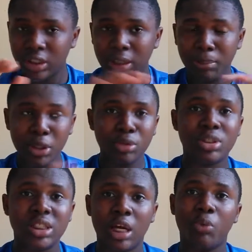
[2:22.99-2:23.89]
the middle
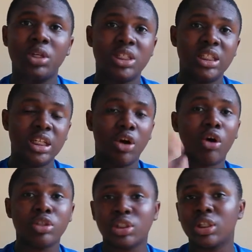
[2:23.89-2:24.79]
tier which the
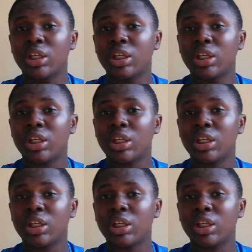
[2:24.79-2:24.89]
Hot